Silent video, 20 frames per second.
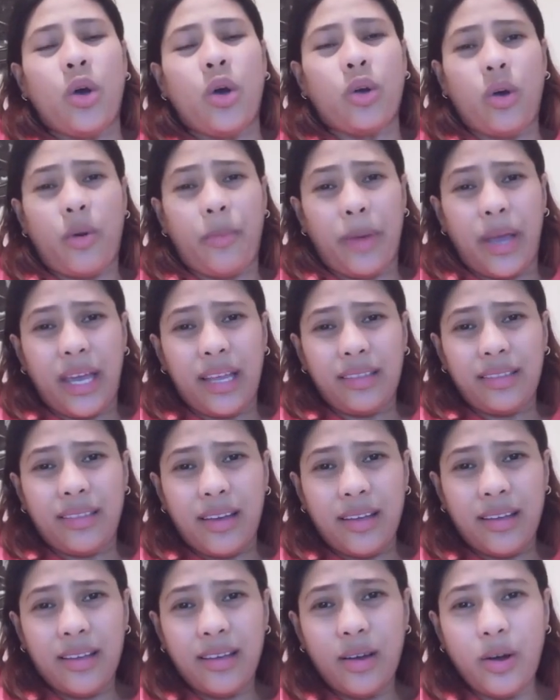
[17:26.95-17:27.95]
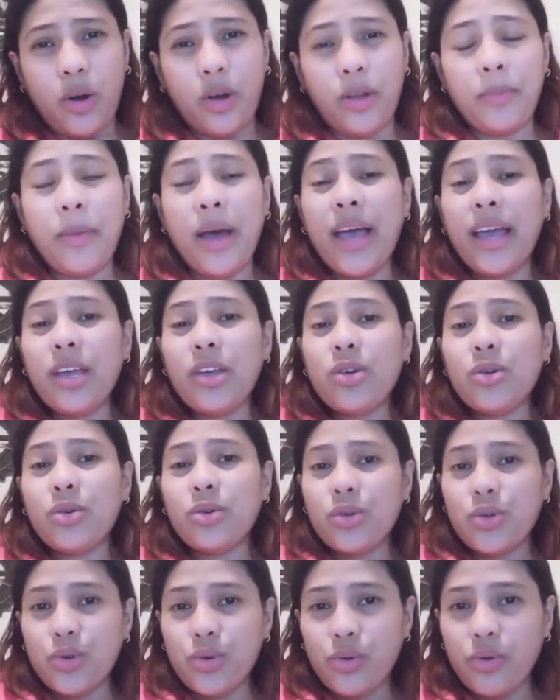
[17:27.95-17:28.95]
comment on my
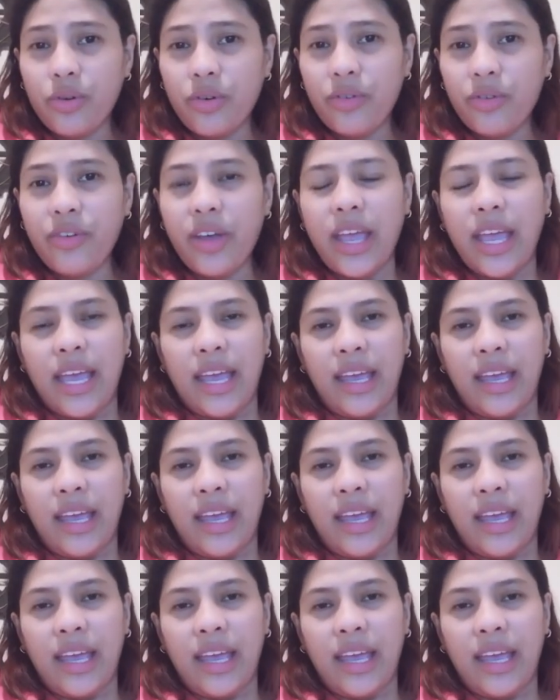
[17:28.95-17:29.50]
YouTube